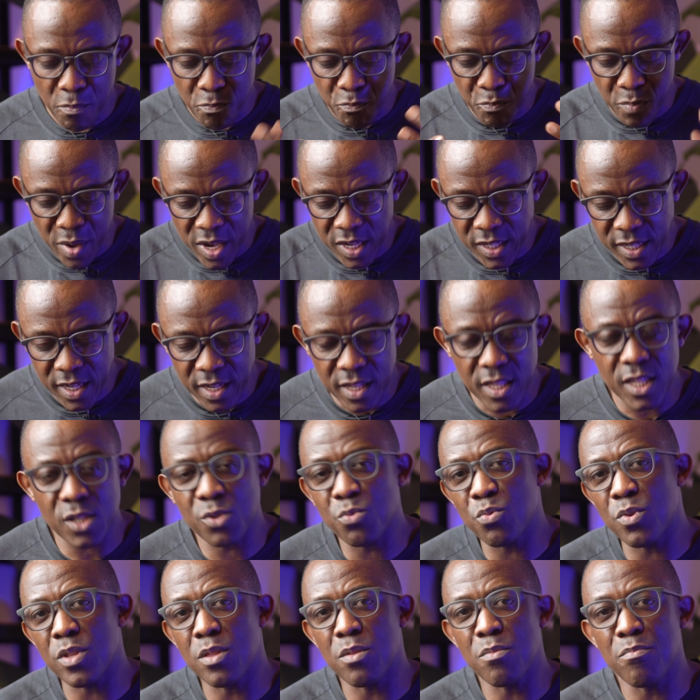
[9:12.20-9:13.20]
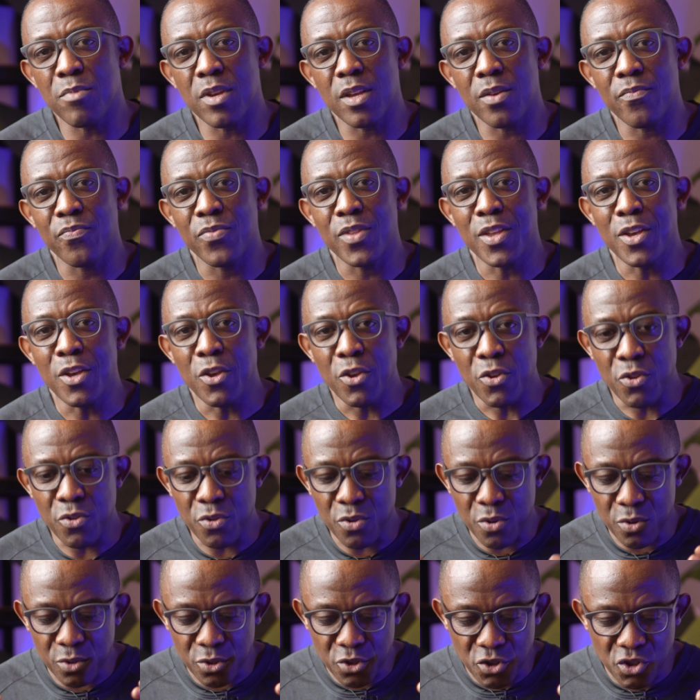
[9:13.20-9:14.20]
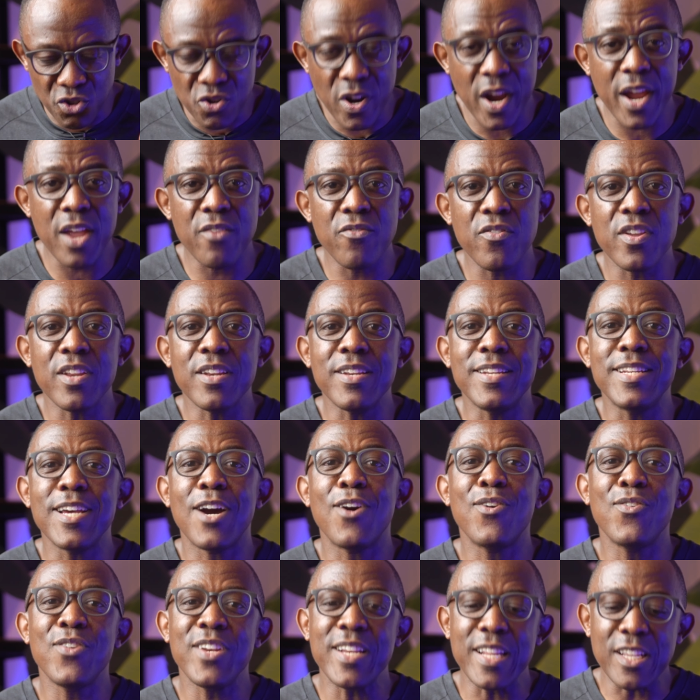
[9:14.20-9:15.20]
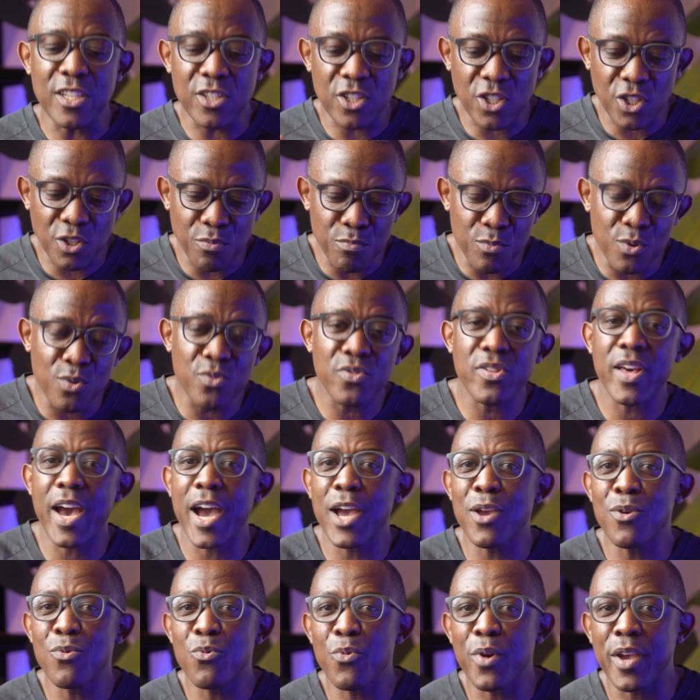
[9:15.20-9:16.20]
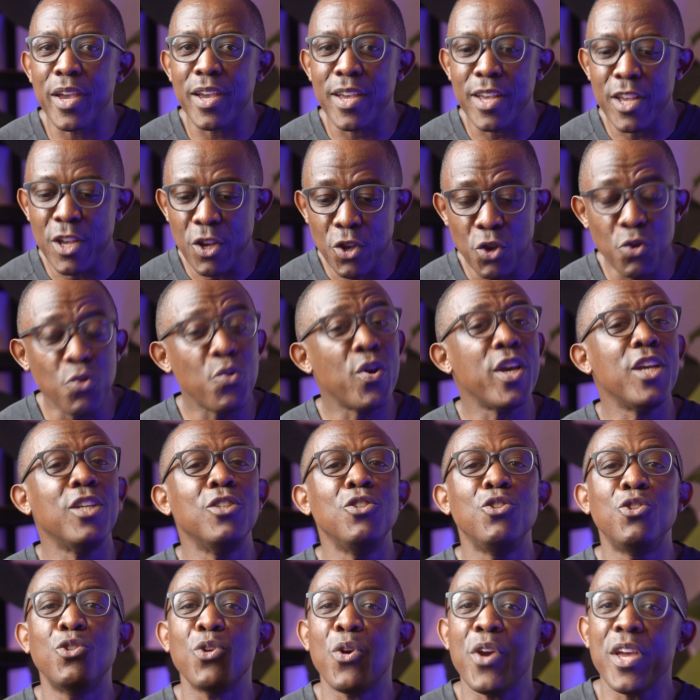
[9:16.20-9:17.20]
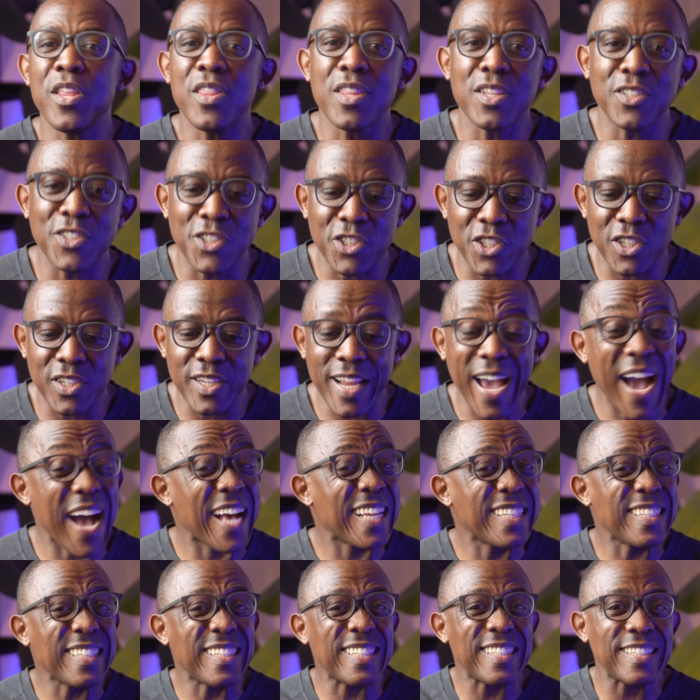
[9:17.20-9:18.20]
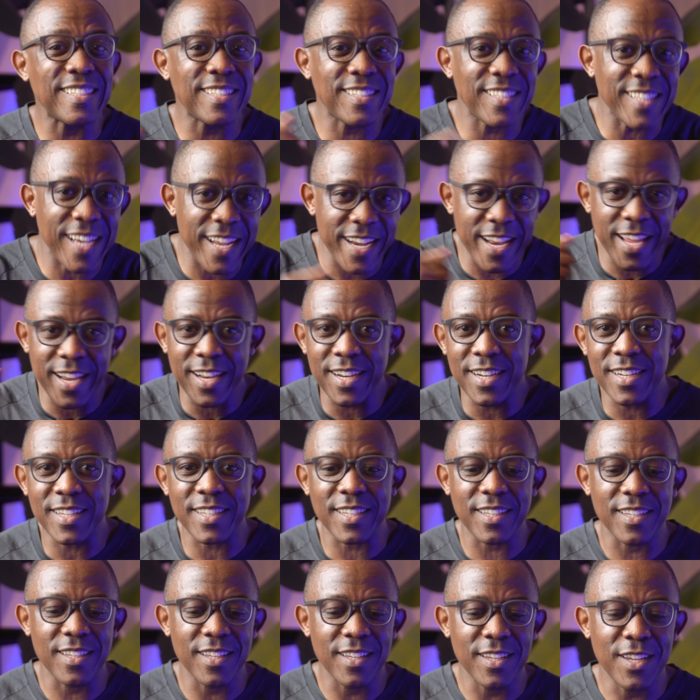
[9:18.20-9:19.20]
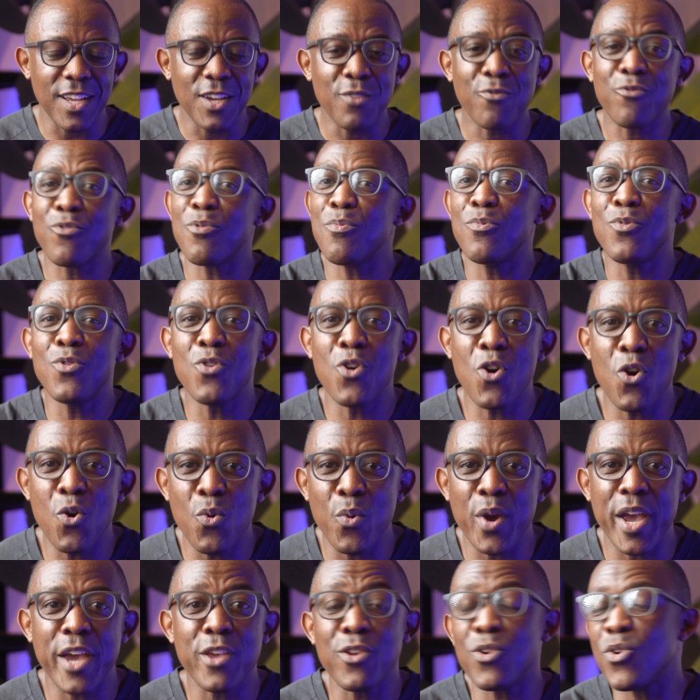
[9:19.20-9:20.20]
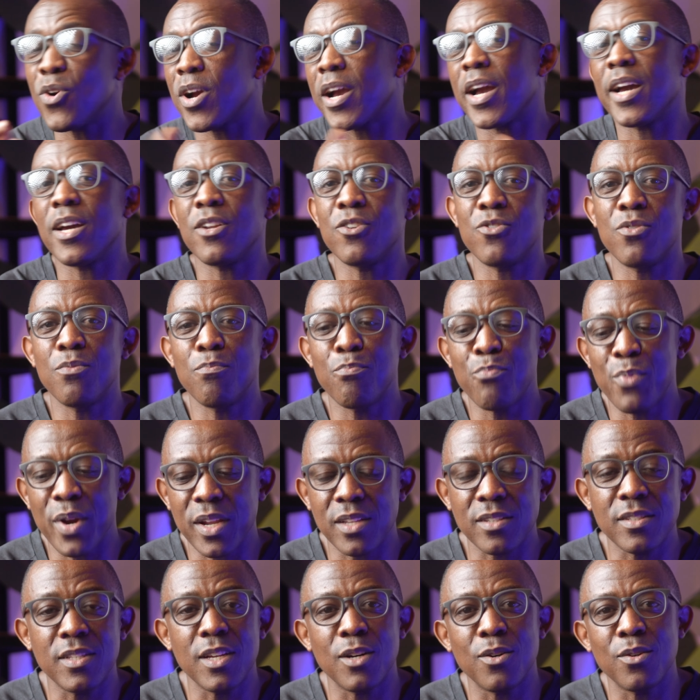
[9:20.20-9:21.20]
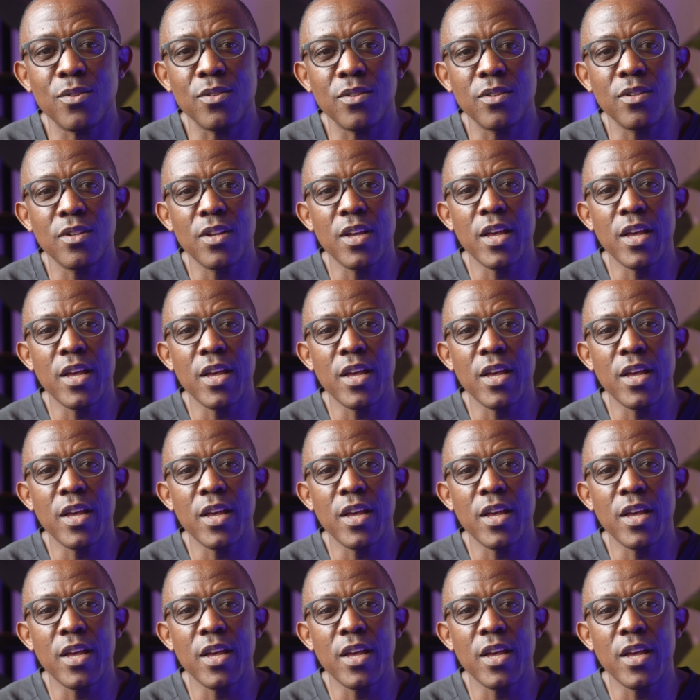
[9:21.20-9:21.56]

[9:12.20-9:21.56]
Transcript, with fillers: Picture this with me. You're driving down this smooth highway, you're enjoying the journey, and suddenly, from nowhere, your car breaks down.